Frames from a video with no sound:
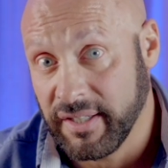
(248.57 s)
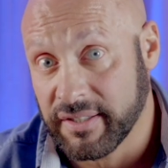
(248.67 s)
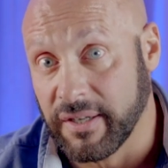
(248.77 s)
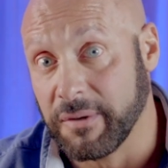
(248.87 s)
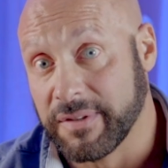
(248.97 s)

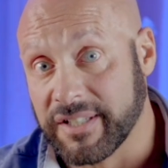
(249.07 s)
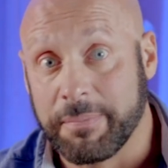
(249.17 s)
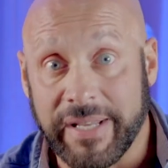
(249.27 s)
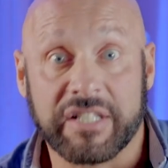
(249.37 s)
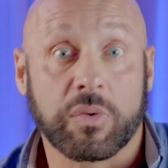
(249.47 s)
So this
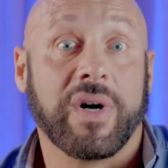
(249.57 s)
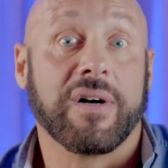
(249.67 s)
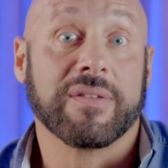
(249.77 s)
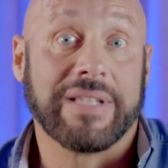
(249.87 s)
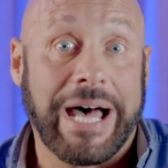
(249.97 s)
means
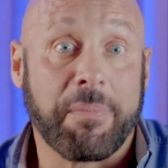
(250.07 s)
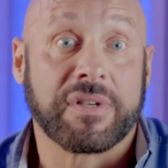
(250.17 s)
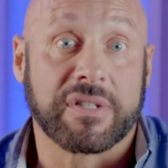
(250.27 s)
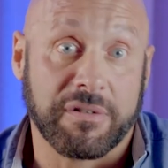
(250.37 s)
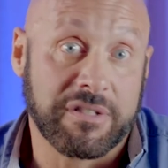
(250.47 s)
while lab
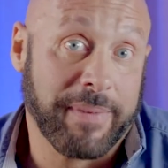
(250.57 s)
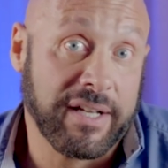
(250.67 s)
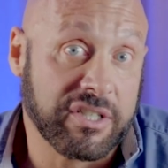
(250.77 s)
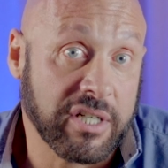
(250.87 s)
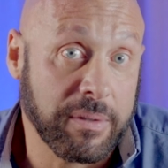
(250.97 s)
results
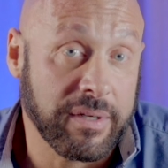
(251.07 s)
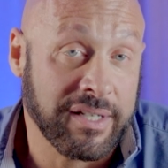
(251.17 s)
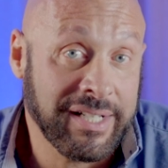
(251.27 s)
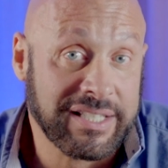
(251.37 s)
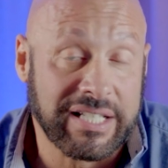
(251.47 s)
might show
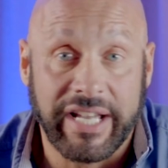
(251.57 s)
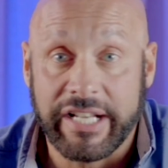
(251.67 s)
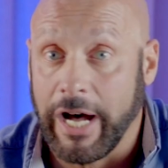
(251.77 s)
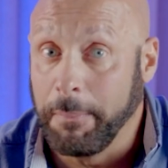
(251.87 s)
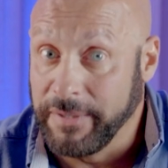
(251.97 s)
a
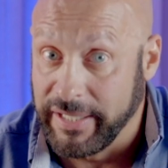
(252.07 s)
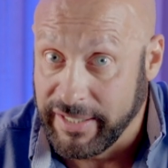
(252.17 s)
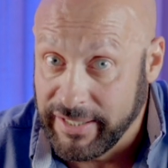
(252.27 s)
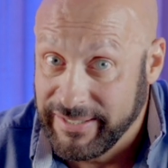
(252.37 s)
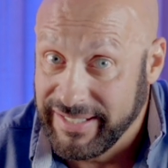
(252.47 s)
slight
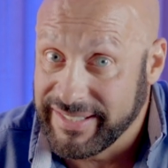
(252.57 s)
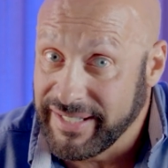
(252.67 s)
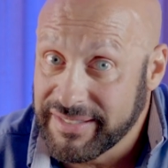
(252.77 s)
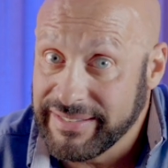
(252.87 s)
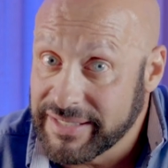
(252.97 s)
uptick, it
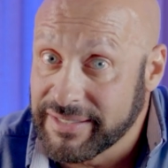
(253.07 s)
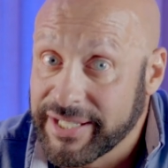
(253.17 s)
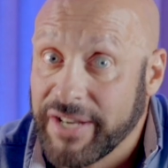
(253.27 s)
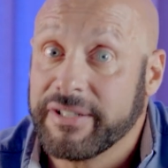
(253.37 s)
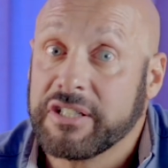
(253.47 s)
doesn't
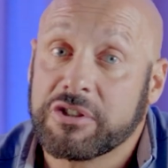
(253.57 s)
necessarily